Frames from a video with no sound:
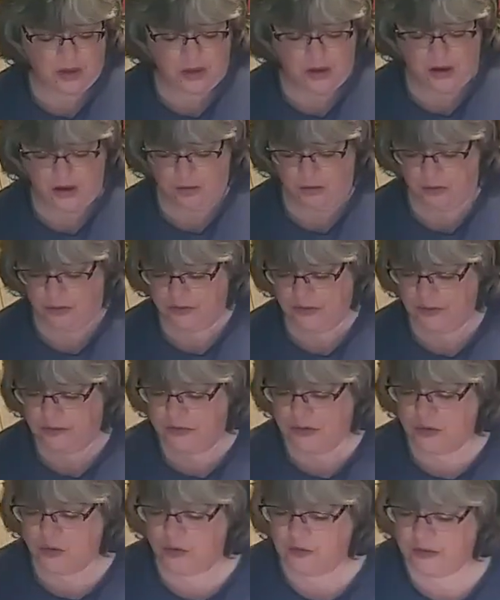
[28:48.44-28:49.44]
I will flip
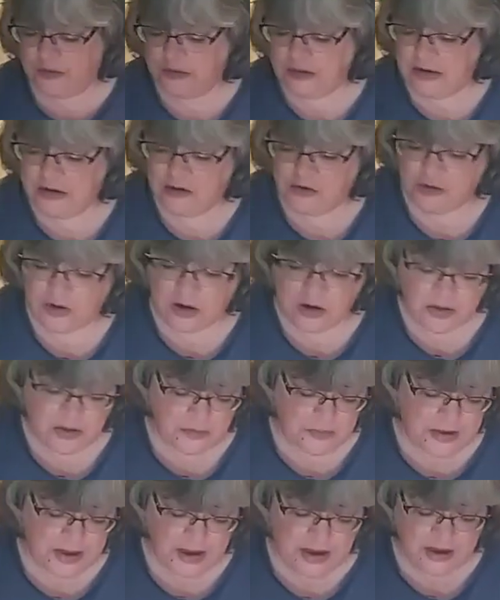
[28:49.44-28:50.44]
it over and let it dry in the
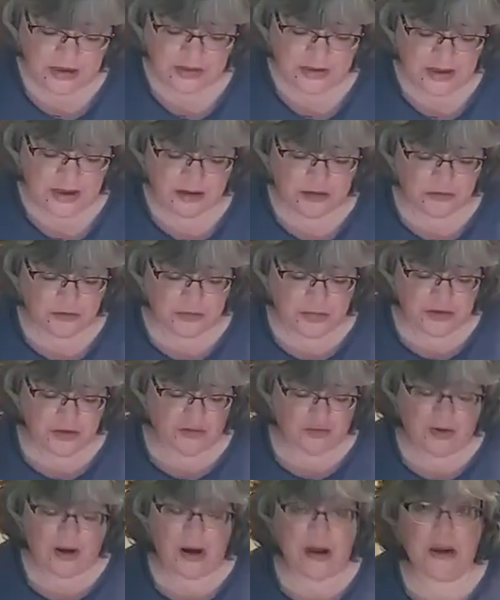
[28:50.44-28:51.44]
back. That'll be
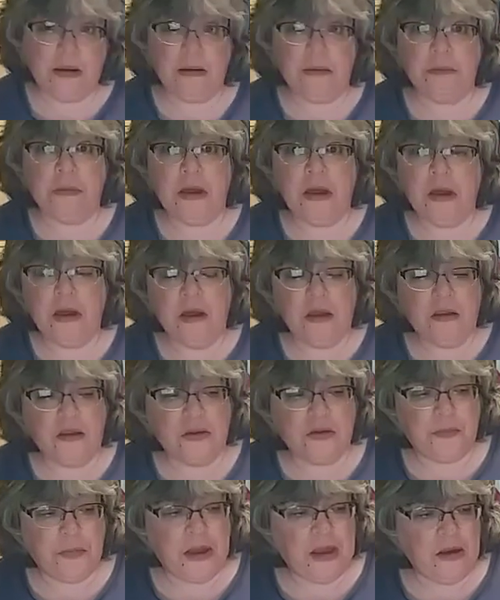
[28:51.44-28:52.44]
dry, and
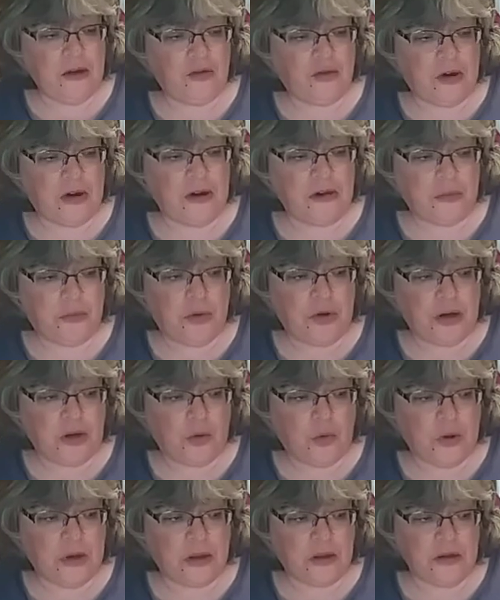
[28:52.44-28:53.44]
this paint dries pretty
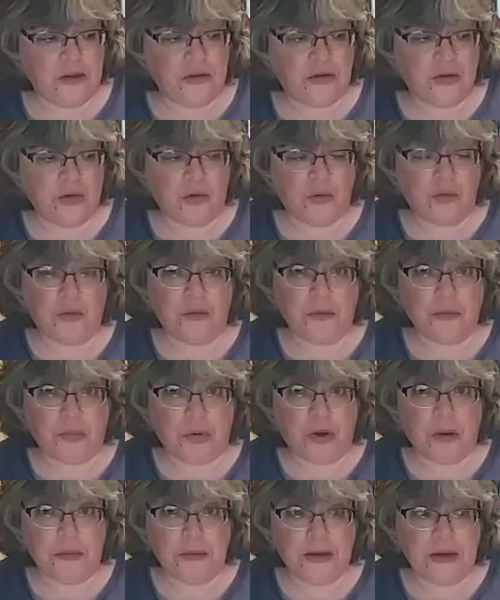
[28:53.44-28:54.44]
quickly, so
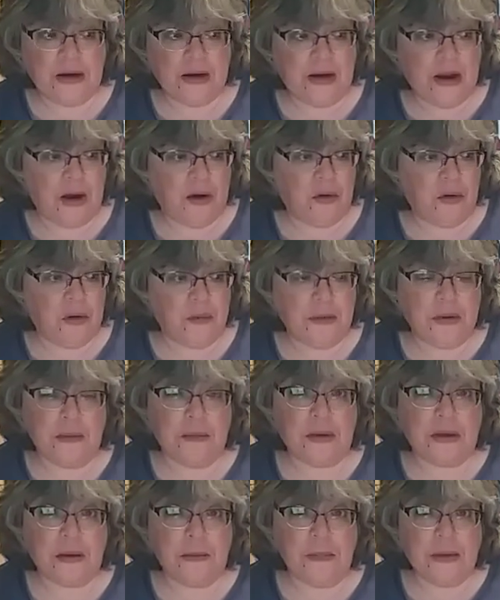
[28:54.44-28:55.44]
probably in an hour I'll be
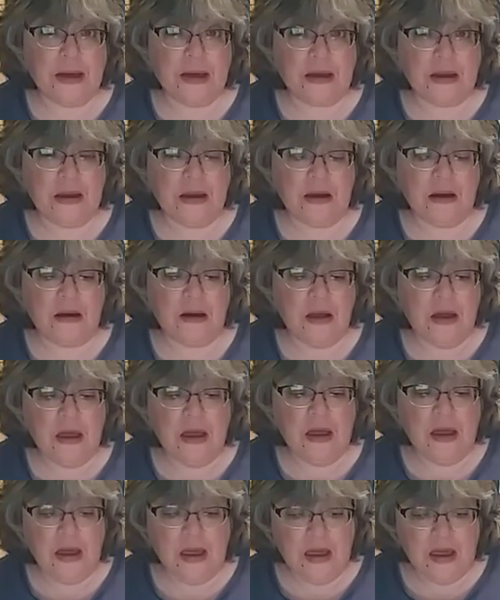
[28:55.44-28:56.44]
able to come back here
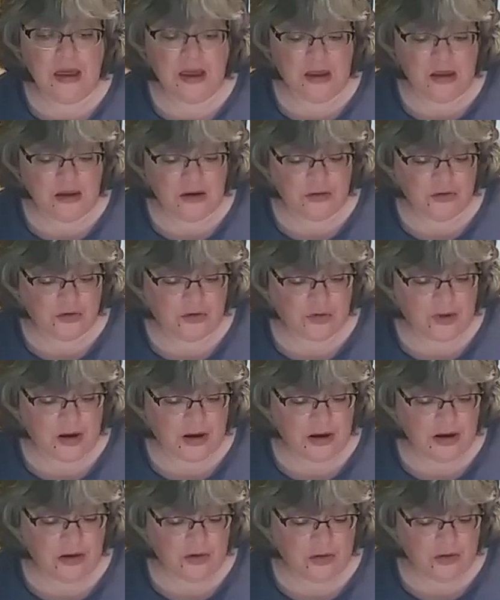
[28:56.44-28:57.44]
and dry
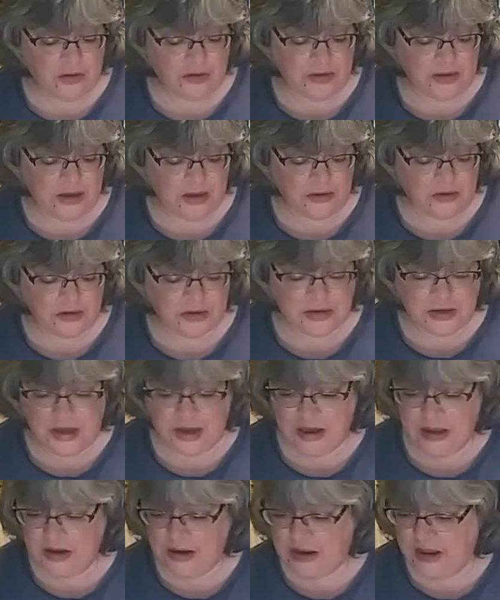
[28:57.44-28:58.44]
it on the other
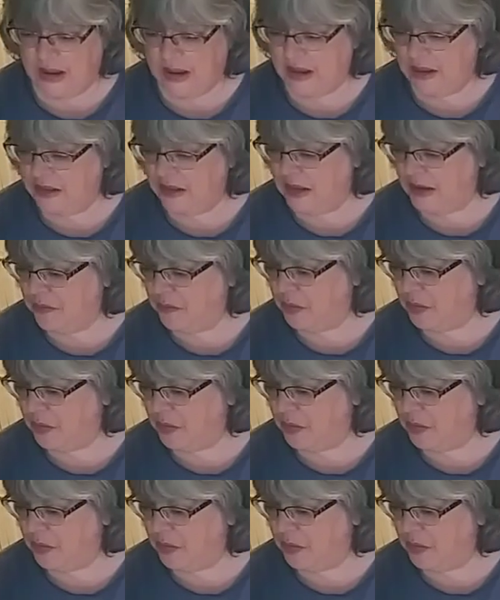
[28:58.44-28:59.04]
side, and then